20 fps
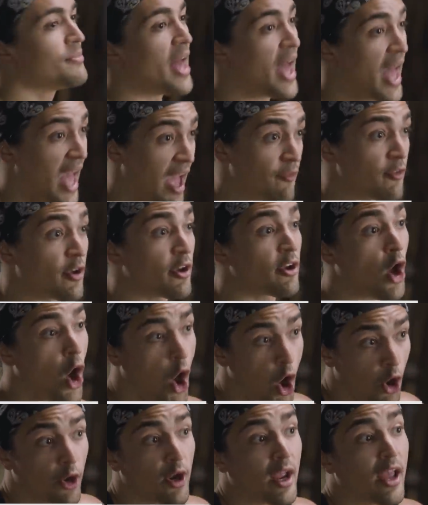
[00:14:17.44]
the heavier and
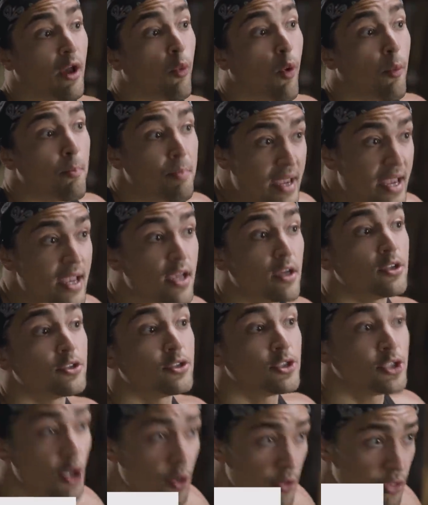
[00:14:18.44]
harder it will be
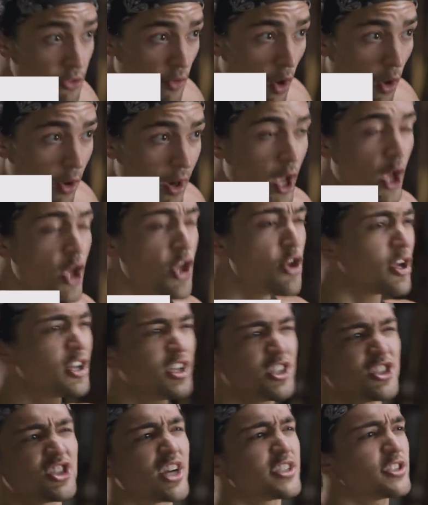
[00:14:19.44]
to throw it. You can
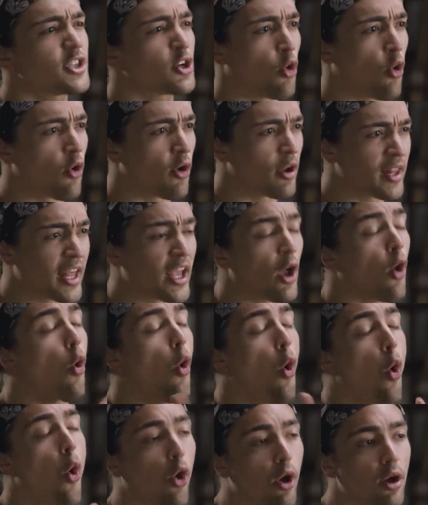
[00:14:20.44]
adjust accordingly
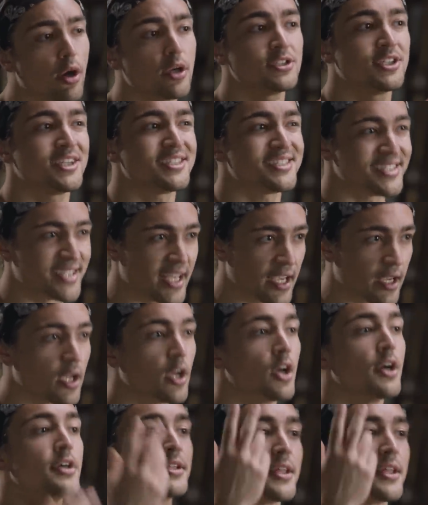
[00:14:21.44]
or just stick